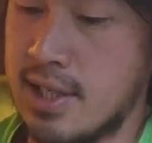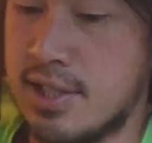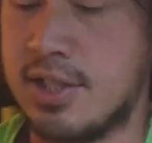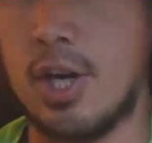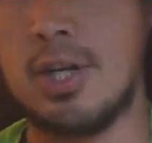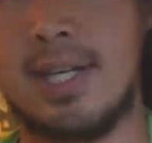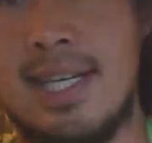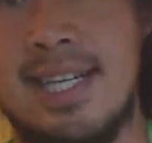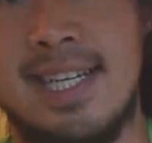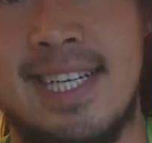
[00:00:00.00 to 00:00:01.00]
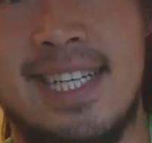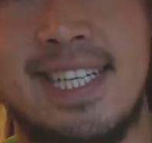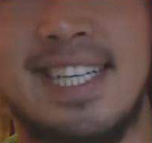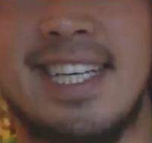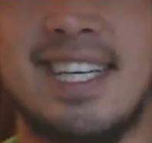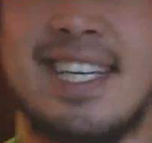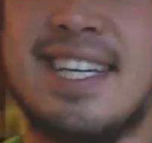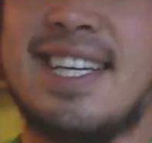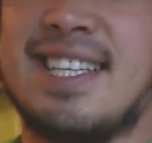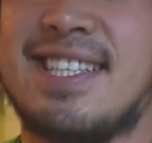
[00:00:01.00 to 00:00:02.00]
So
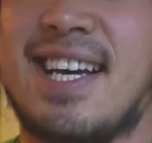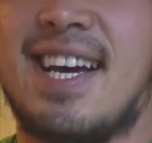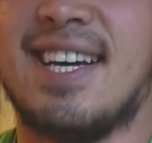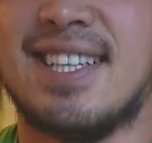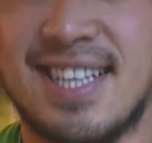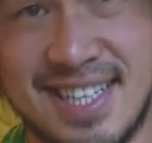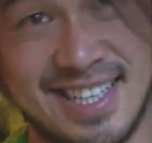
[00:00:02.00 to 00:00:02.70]
it's an